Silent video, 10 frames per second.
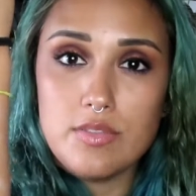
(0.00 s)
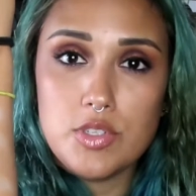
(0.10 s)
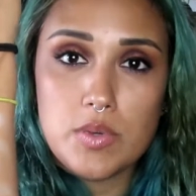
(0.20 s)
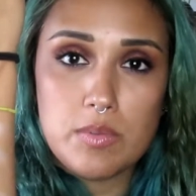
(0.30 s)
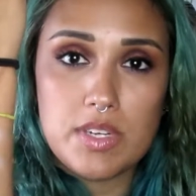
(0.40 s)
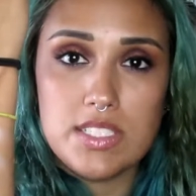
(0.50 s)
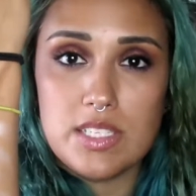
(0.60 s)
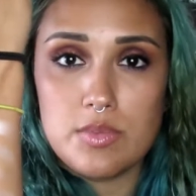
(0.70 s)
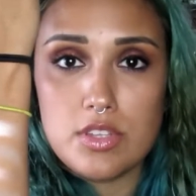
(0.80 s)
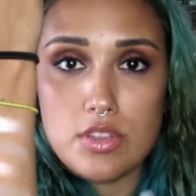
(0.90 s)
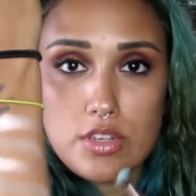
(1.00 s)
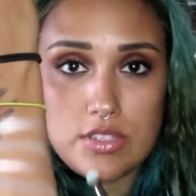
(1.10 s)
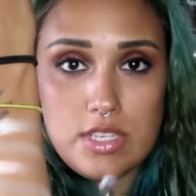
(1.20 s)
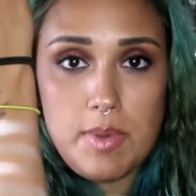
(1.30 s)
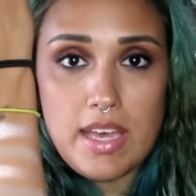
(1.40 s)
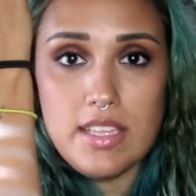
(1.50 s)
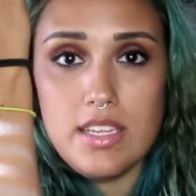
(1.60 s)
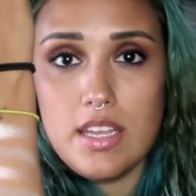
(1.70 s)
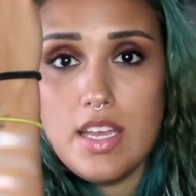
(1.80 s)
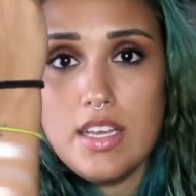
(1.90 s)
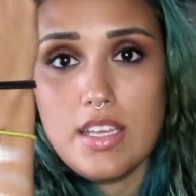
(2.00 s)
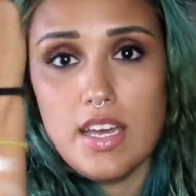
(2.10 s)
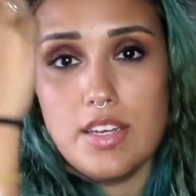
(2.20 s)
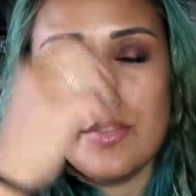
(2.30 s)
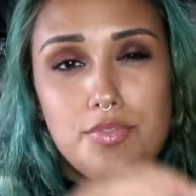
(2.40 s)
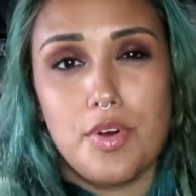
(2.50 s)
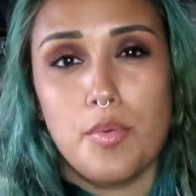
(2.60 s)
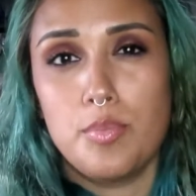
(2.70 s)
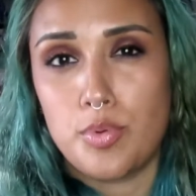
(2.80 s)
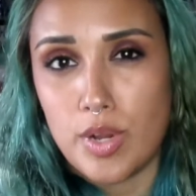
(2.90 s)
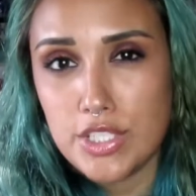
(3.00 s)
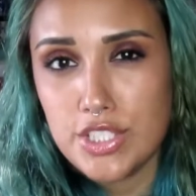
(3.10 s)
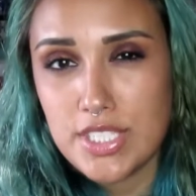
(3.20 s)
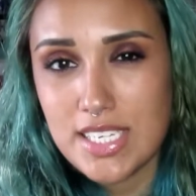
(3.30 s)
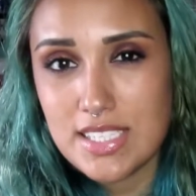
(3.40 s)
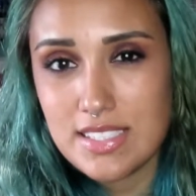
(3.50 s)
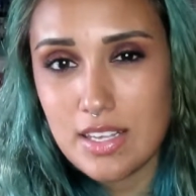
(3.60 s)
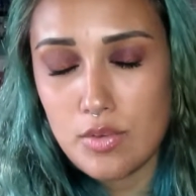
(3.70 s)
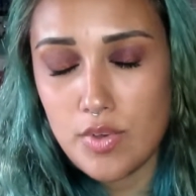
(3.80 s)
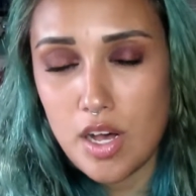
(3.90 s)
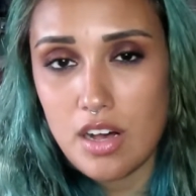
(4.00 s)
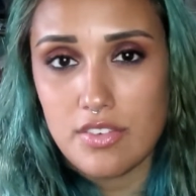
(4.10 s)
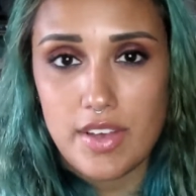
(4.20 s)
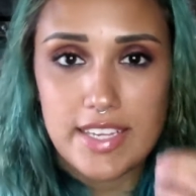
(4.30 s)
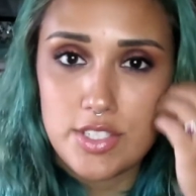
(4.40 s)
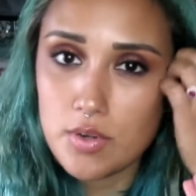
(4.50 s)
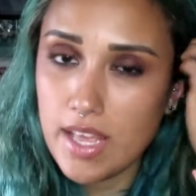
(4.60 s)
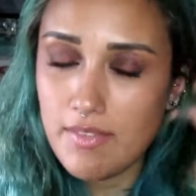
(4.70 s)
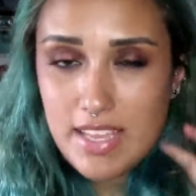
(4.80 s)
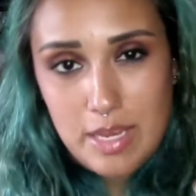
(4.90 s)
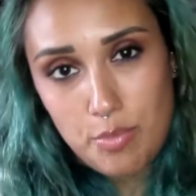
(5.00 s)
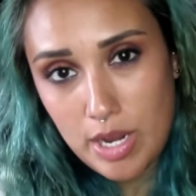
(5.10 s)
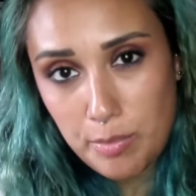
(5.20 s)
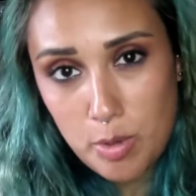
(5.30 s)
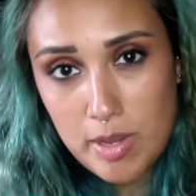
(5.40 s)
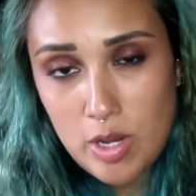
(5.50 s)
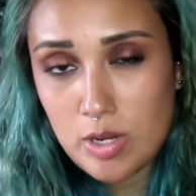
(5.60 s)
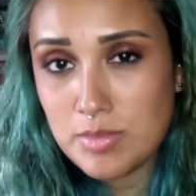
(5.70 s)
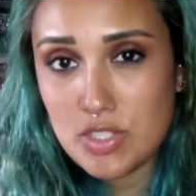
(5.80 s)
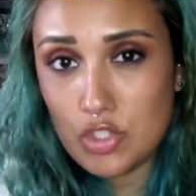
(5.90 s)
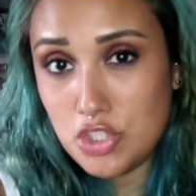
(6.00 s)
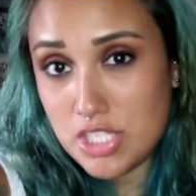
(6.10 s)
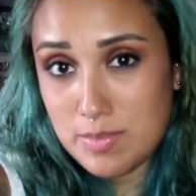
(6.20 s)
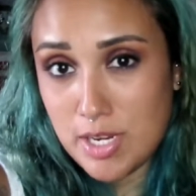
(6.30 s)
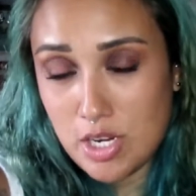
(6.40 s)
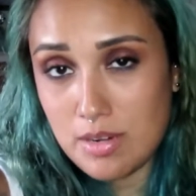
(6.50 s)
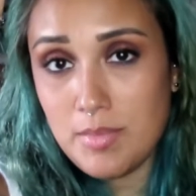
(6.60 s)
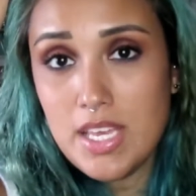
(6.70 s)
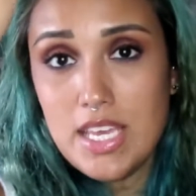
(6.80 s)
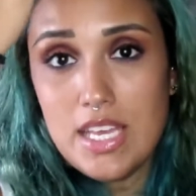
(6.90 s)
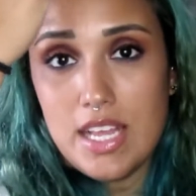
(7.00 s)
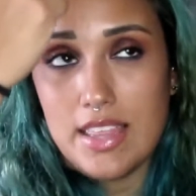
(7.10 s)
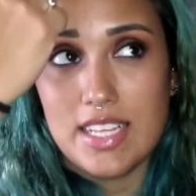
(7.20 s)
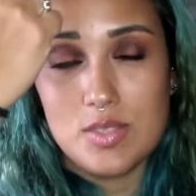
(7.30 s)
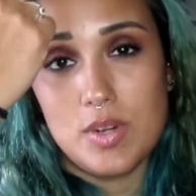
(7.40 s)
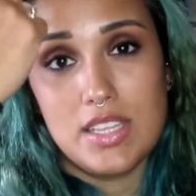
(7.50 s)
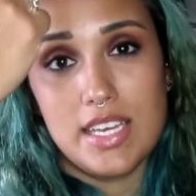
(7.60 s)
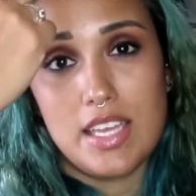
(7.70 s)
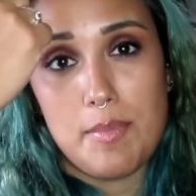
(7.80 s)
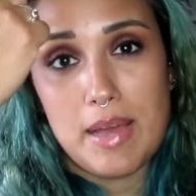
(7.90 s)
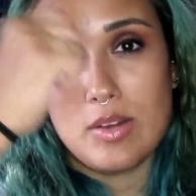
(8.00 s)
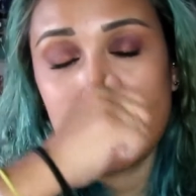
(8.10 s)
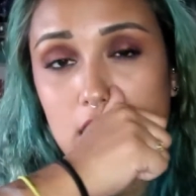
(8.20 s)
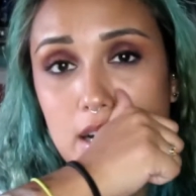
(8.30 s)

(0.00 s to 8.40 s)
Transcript: of doing what it did with the Thirsty palette, kind of brushing itself off. I don't have any primer on my arms, it's just my arm. And that's what I like about